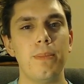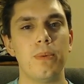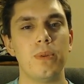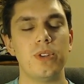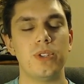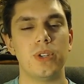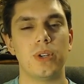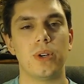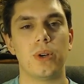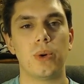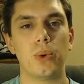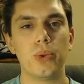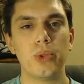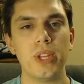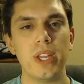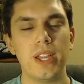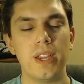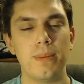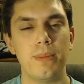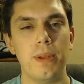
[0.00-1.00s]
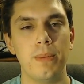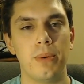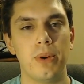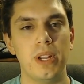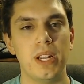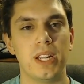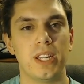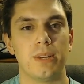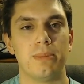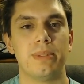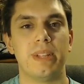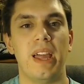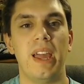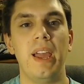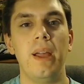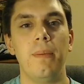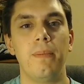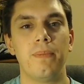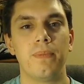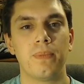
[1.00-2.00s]
which only can be put into
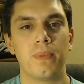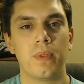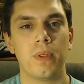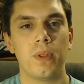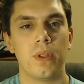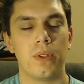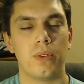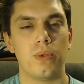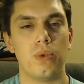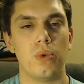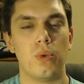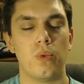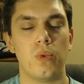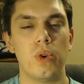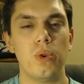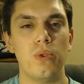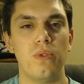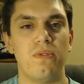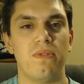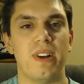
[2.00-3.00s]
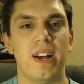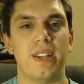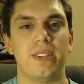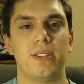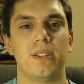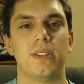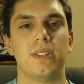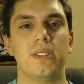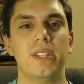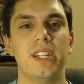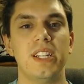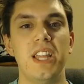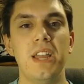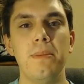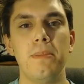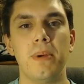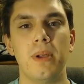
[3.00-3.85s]
play through Root Fossil Lileep,